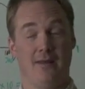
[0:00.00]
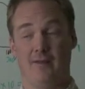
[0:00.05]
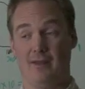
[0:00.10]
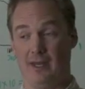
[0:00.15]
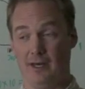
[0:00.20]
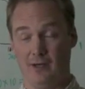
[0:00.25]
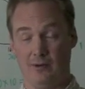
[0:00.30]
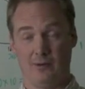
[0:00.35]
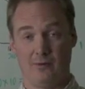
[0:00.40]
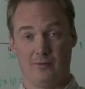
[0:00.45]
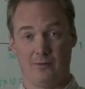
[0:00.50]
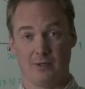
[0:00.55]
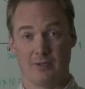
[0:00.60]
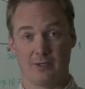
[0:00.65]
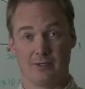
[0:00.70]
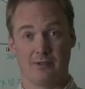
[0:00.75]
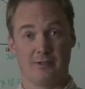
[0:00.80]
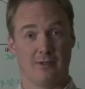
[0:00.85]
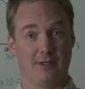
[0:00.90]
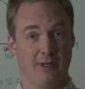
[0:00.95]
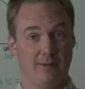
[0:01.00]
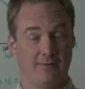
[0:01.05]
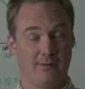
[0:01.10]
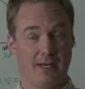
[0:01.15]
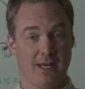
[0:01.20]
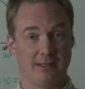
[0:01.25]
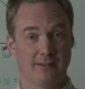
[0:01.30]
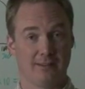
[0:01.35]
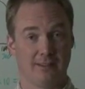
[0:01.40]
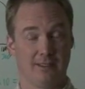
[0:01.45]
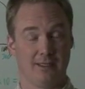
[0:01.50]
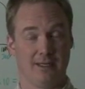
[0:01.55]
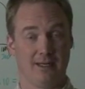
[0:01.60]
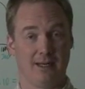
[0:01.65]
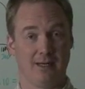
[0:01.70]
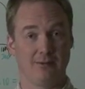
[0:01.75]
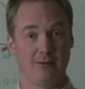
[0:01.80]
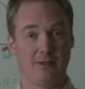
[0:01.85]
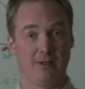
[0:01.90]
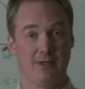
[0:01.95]
They know it works, they've tested it
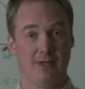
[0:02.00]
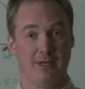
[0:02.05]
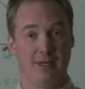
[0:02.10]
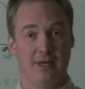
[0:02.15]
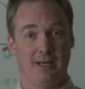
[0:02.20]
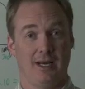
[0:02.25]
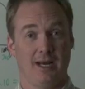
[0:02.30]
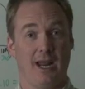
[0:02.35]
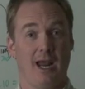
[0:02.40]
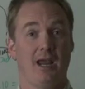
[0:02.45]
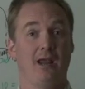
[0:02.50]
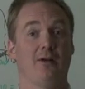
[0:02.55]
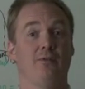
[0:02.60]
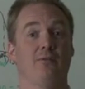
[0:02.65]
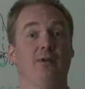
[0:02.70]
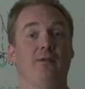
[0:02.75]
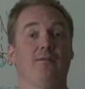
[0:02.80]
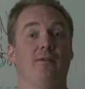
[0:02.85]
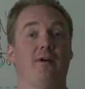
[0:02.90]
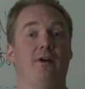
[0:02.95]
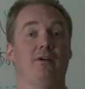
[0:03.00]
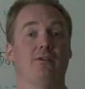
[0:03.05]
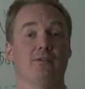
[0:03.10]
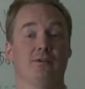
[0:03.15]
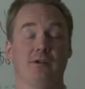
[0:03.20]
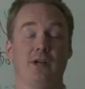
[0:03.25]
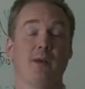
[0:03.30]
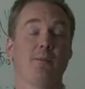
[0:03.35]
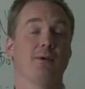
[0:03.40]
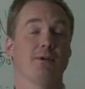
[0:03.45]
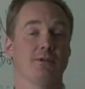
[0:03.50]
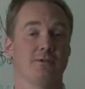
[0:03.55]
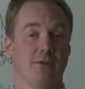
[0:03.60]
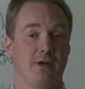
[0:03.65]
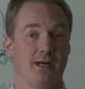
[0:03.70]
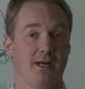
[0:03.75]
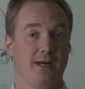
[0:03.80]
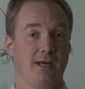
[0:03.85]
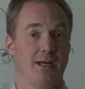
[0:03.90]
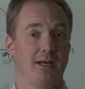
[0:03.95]
out, and we've also
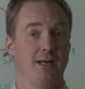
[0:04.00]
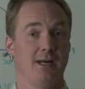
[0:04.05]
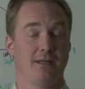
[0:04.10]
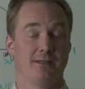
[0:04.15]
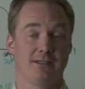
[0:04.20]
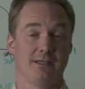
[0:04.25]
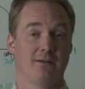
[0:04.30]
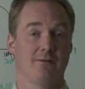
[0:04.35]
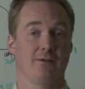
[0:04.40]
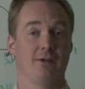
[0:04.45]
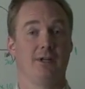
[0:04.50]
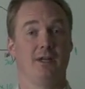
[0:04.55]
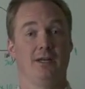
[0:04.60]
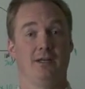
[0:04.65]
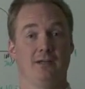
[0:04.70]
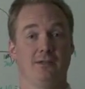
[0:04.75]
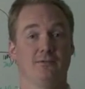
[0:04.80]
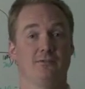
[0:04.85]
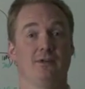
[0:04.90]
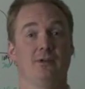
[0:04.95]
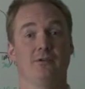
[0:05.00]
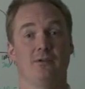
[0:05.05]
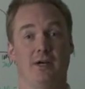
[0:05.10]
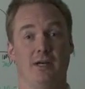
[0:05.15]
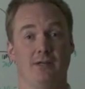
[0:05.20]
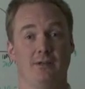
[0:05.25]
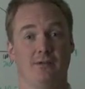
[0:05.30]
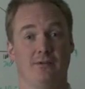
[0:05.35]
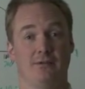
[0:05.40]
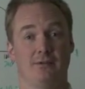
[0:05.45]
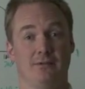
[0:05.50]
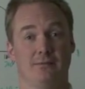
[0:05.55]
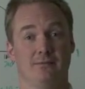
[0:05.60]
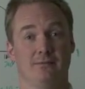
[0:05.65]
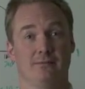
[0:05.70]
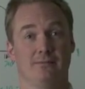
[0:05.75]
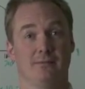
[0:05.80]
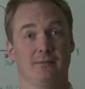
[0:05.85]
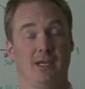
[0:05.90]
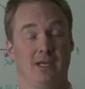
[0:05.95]
demonstrated it at several industry trade shows.
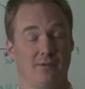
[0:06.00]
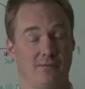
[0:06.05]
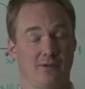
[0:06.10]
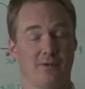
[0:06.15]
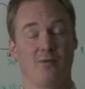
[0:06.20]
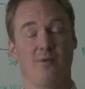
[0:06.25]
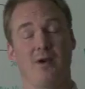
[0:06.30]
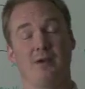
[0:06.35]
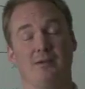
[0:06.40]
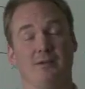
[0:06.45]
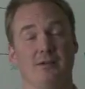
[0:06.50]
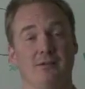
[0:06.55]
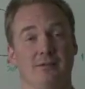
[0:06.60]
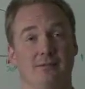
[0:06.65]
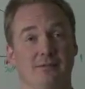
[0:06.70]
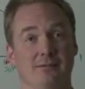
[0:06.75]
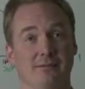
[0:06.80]
Thanks for the question.